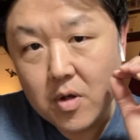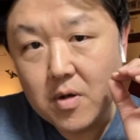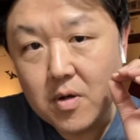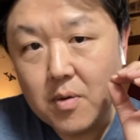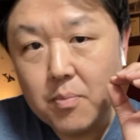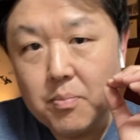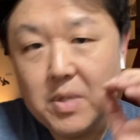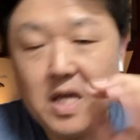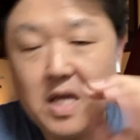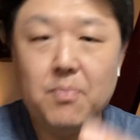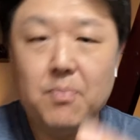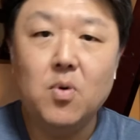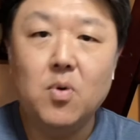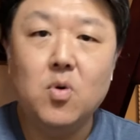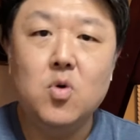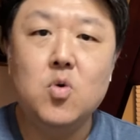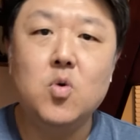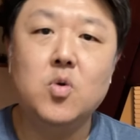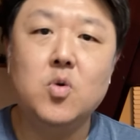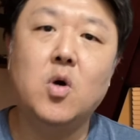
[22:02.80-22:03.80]
people
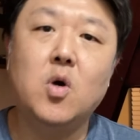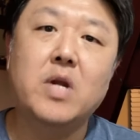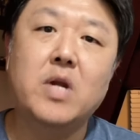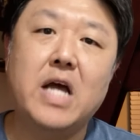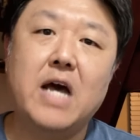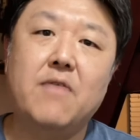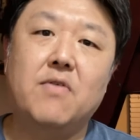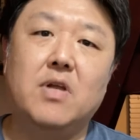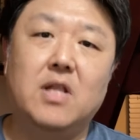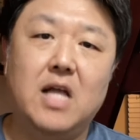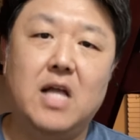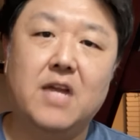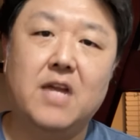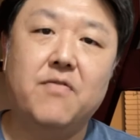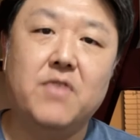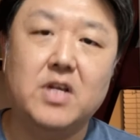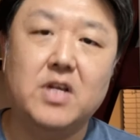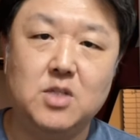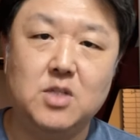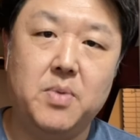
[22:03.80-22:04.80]
who don't have a lot of
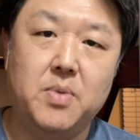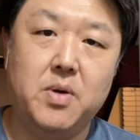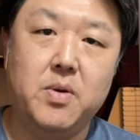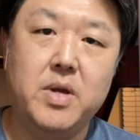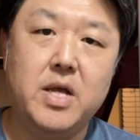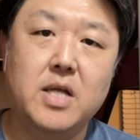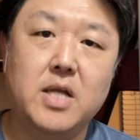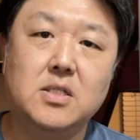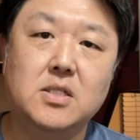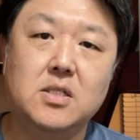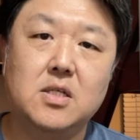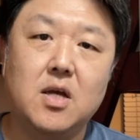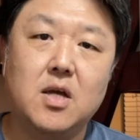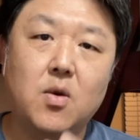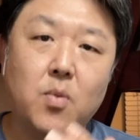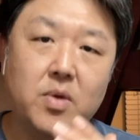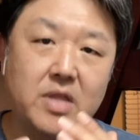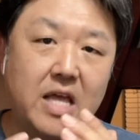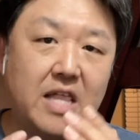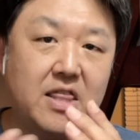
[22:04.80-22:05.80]
experience,
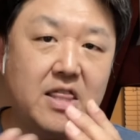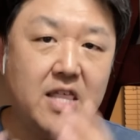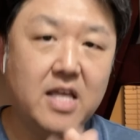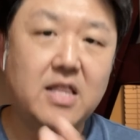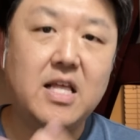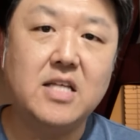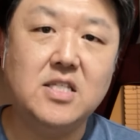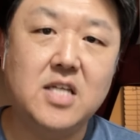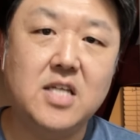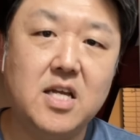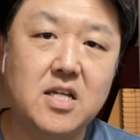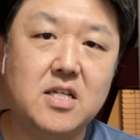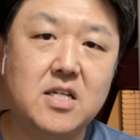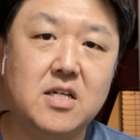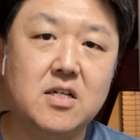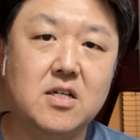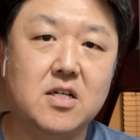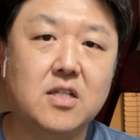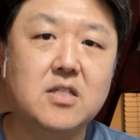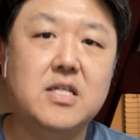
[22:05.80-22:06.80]
when they think they see a
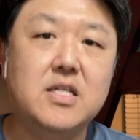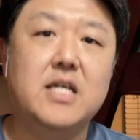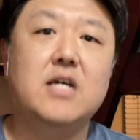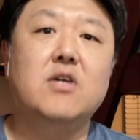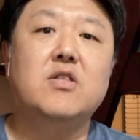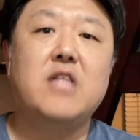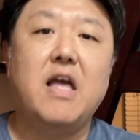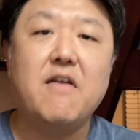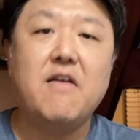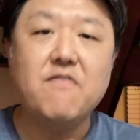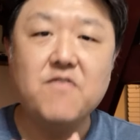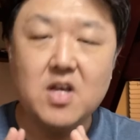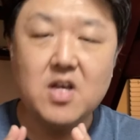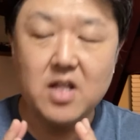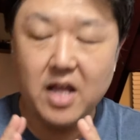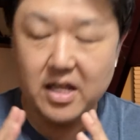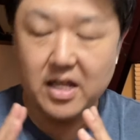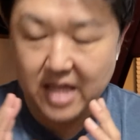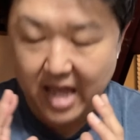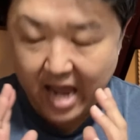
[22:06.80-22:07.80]
good deal, they feel
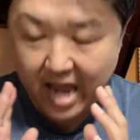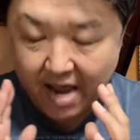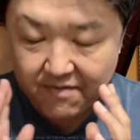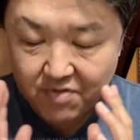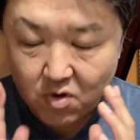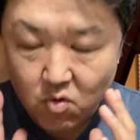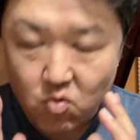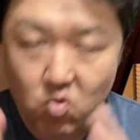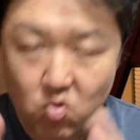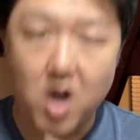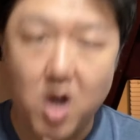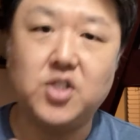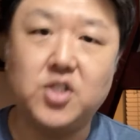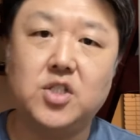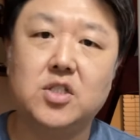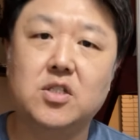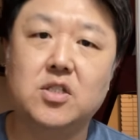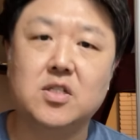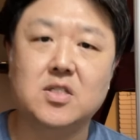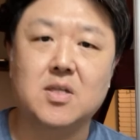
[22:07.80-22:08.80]
like they have to
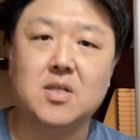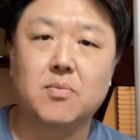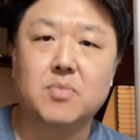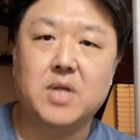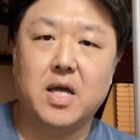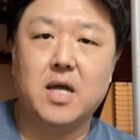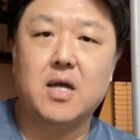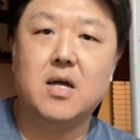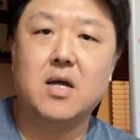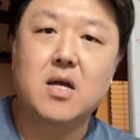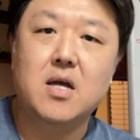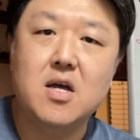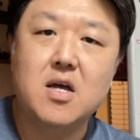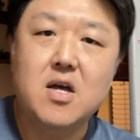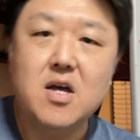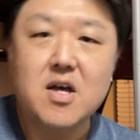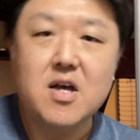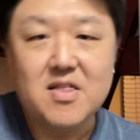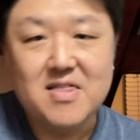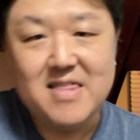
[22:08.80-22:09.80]
rush to something.
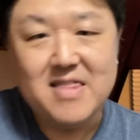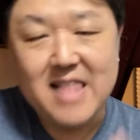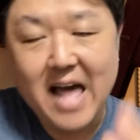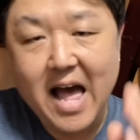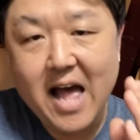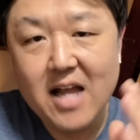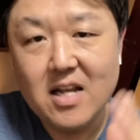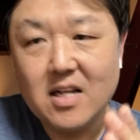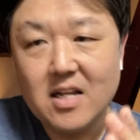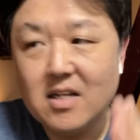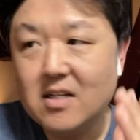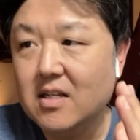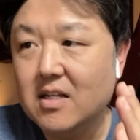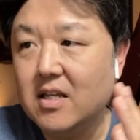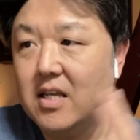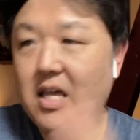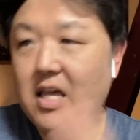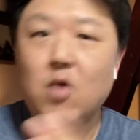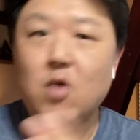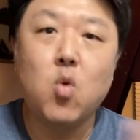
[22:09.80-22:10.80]
That
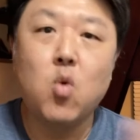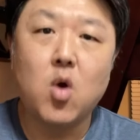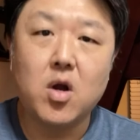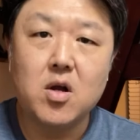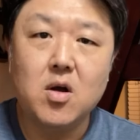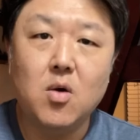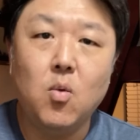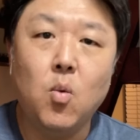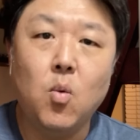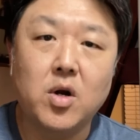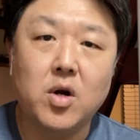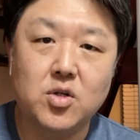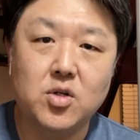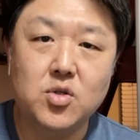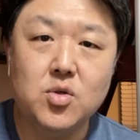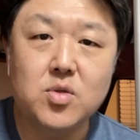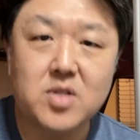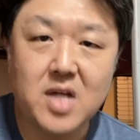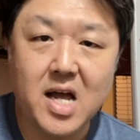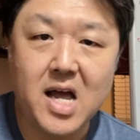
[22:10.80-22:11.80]
can work one or
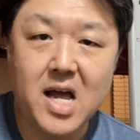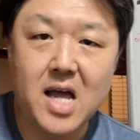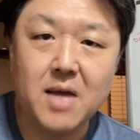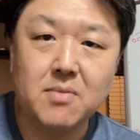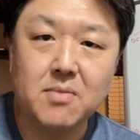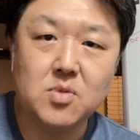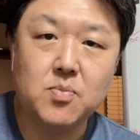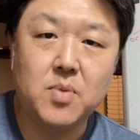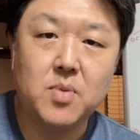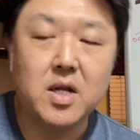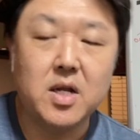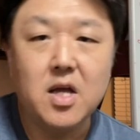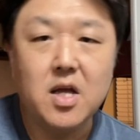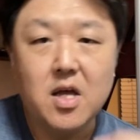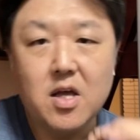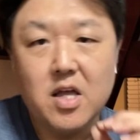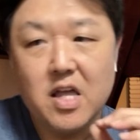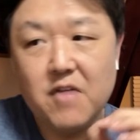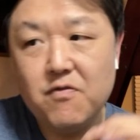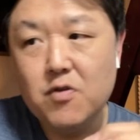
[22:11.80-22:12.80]
two times, but
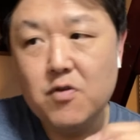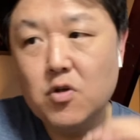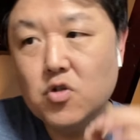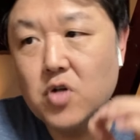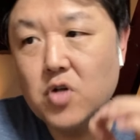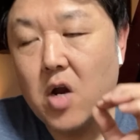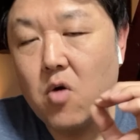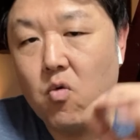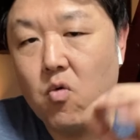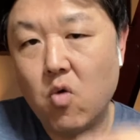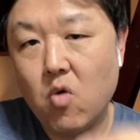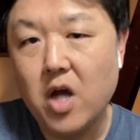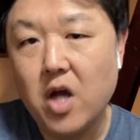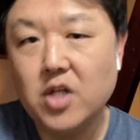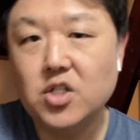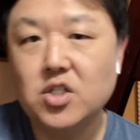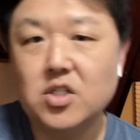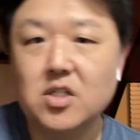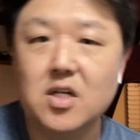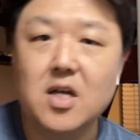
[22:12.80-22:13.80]
if you try to
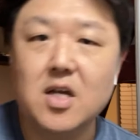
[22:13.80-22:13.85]
rush